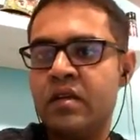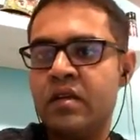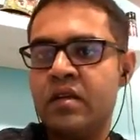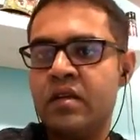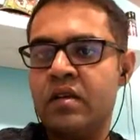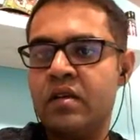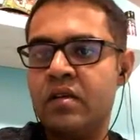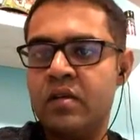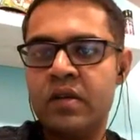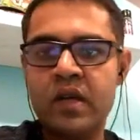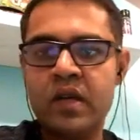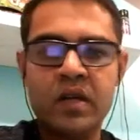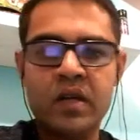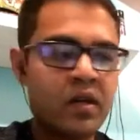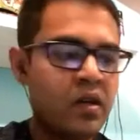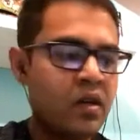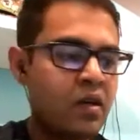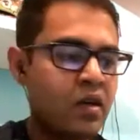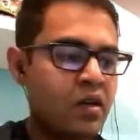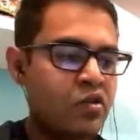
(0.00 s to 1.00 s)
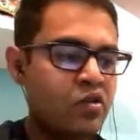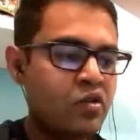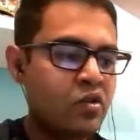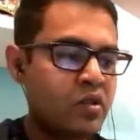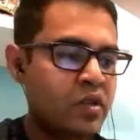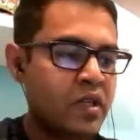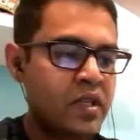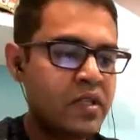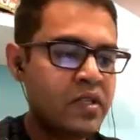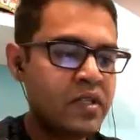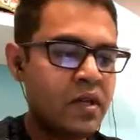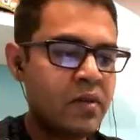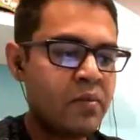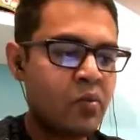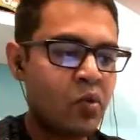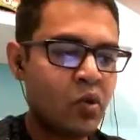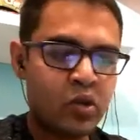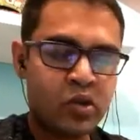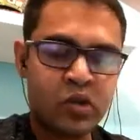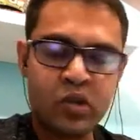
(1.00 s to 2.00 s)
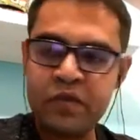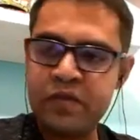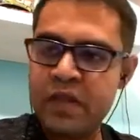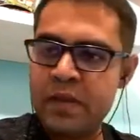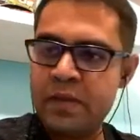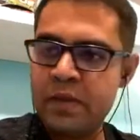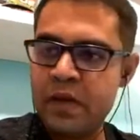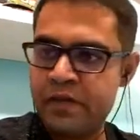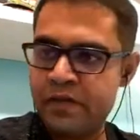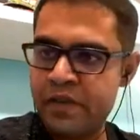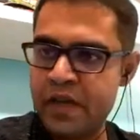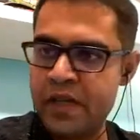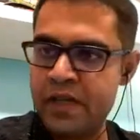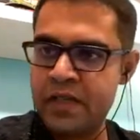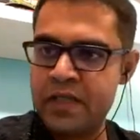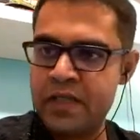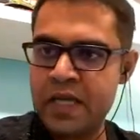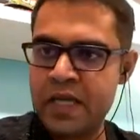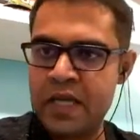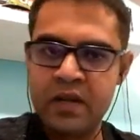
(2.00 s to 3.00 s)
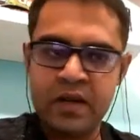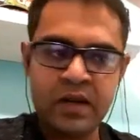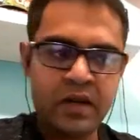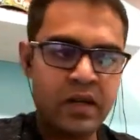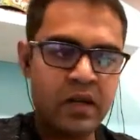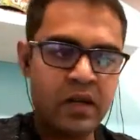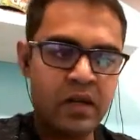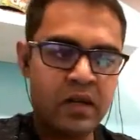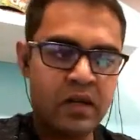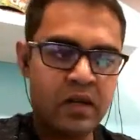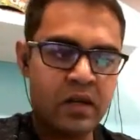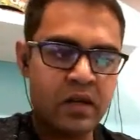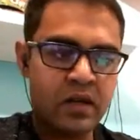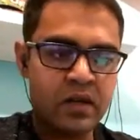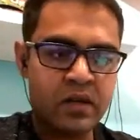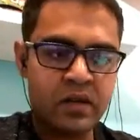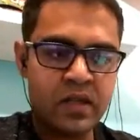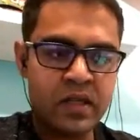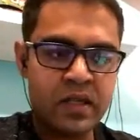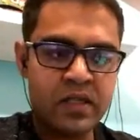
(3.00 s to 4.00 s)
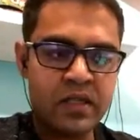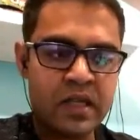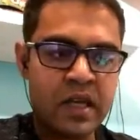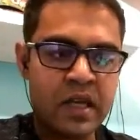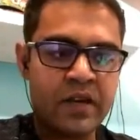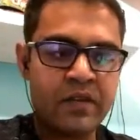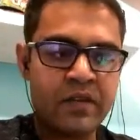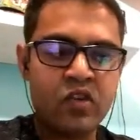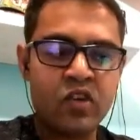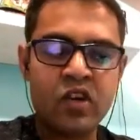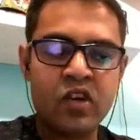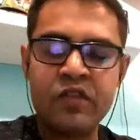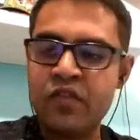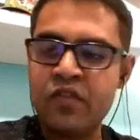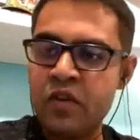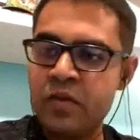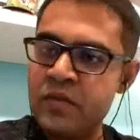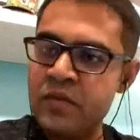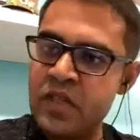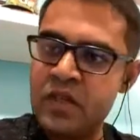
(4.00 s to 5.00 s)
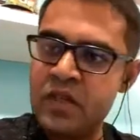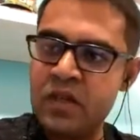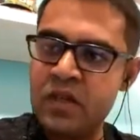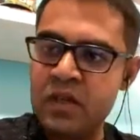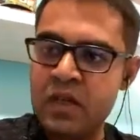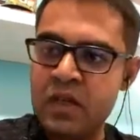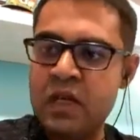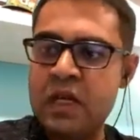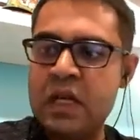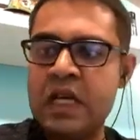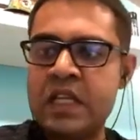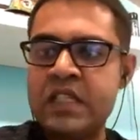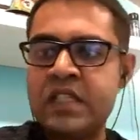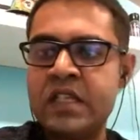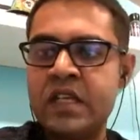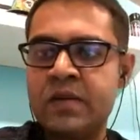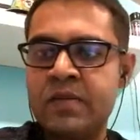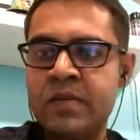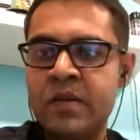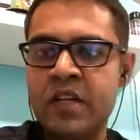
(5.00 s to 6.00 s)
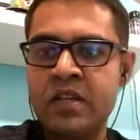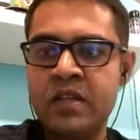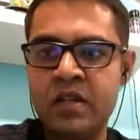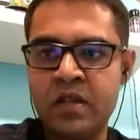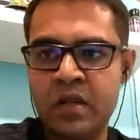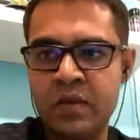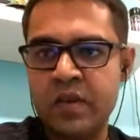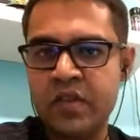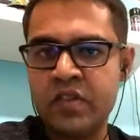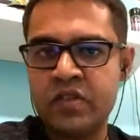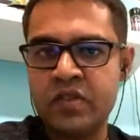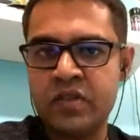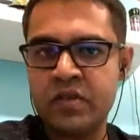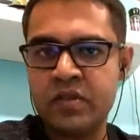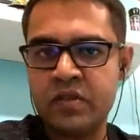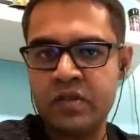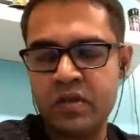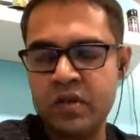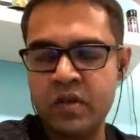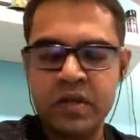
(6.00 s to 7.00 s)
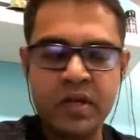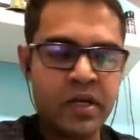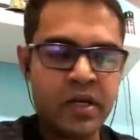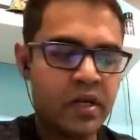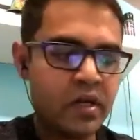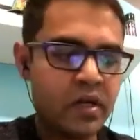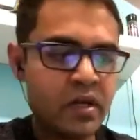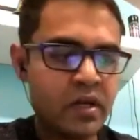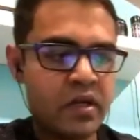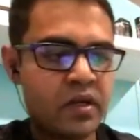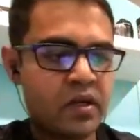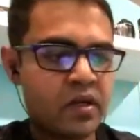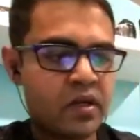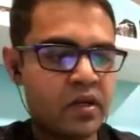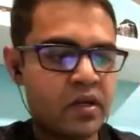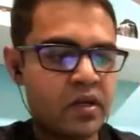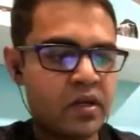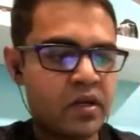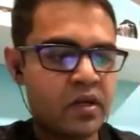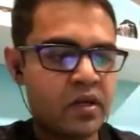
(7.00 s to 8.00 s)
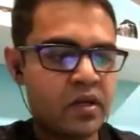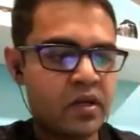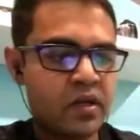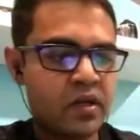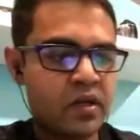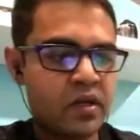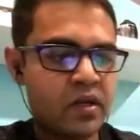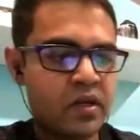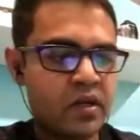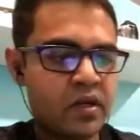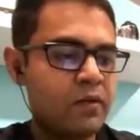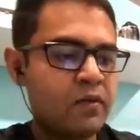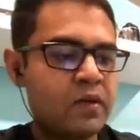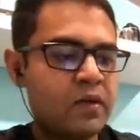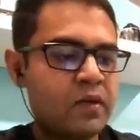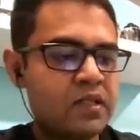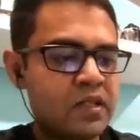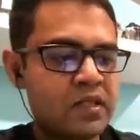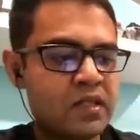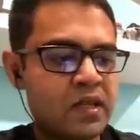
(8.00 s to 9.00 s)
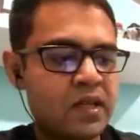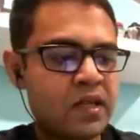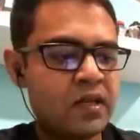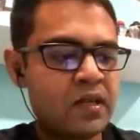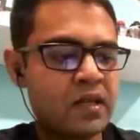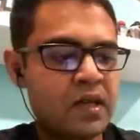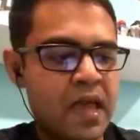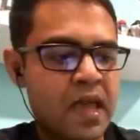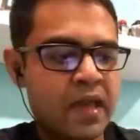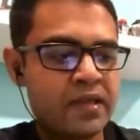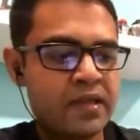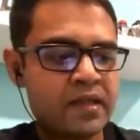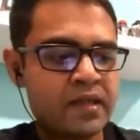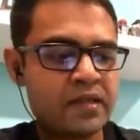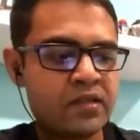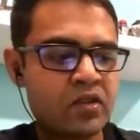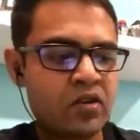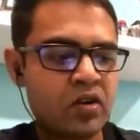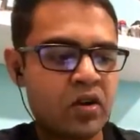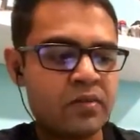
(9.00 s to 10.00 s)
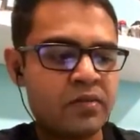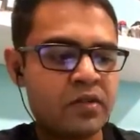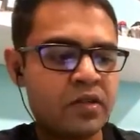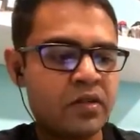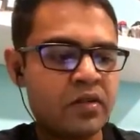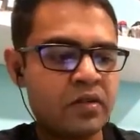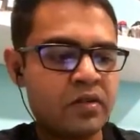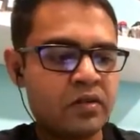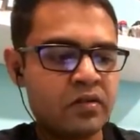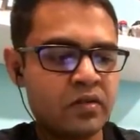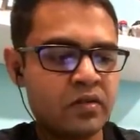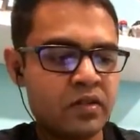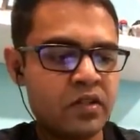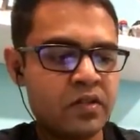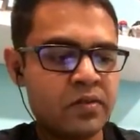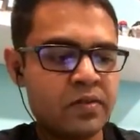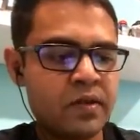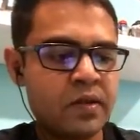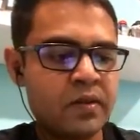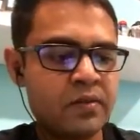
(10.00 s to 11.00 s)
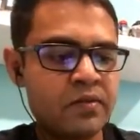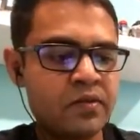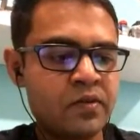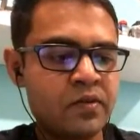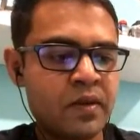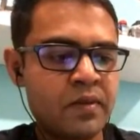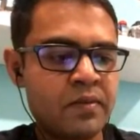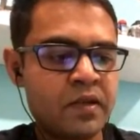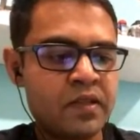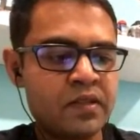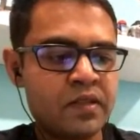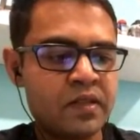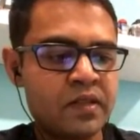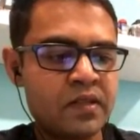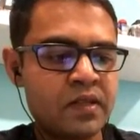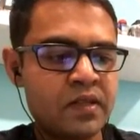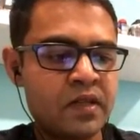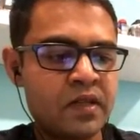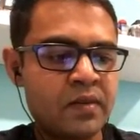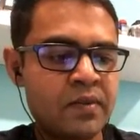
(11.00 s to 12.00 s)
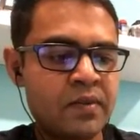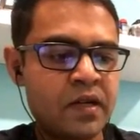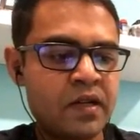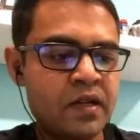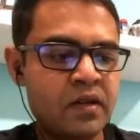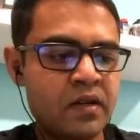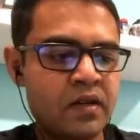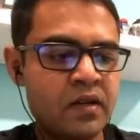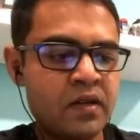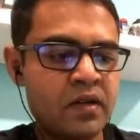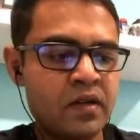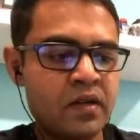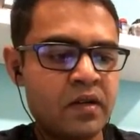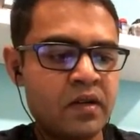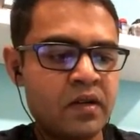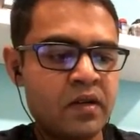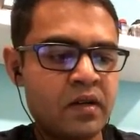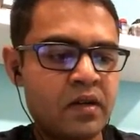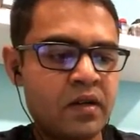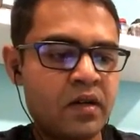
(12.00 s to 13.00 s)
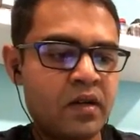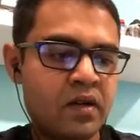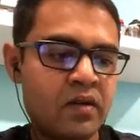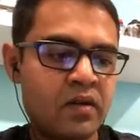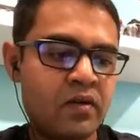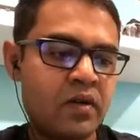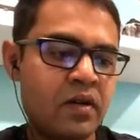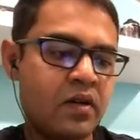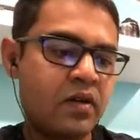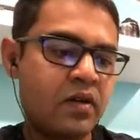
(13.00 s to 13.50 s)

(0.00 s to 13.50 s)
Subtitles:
Okay, so these are both of them are final salary. This I have got from the last statement in the question. All right, so we'll just take X as common. So this becomes 1 plus 68 by 100.